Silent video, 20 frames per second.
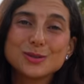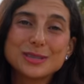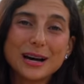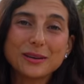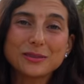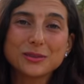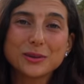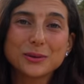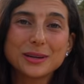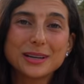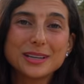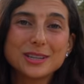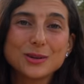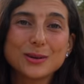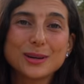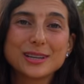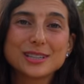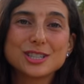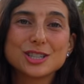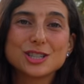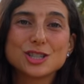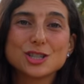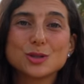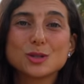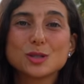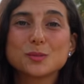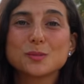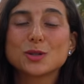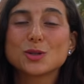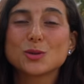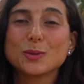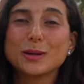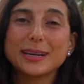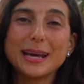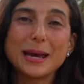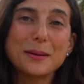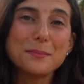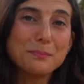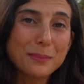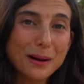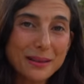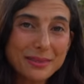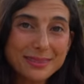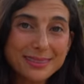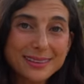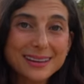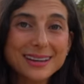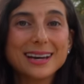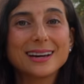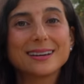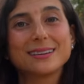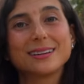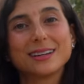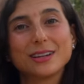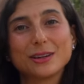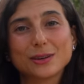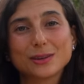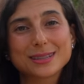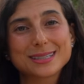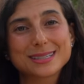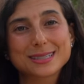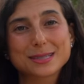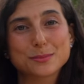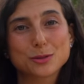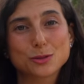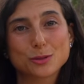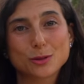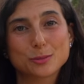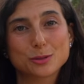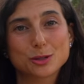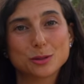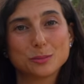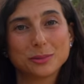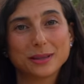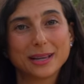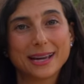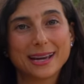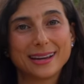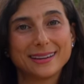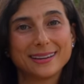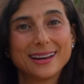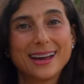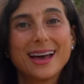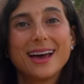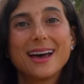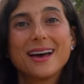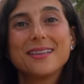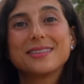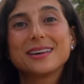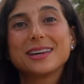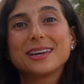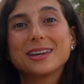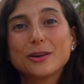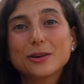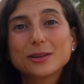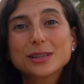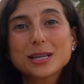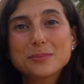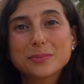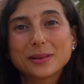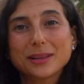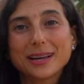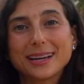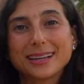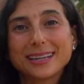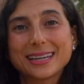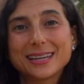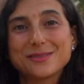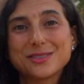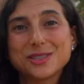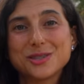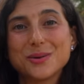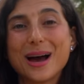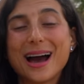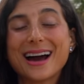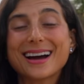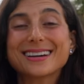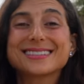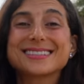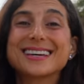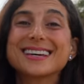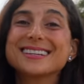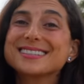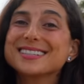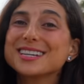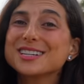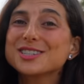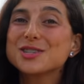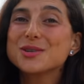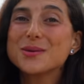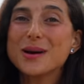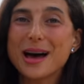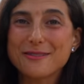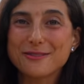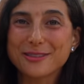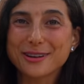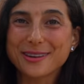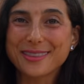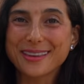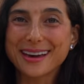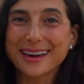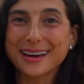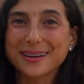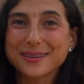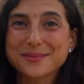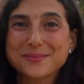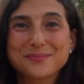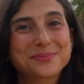download it, you get to to choose between a monthly and a yearly subscription plan. The yearly plan gives you access to everything.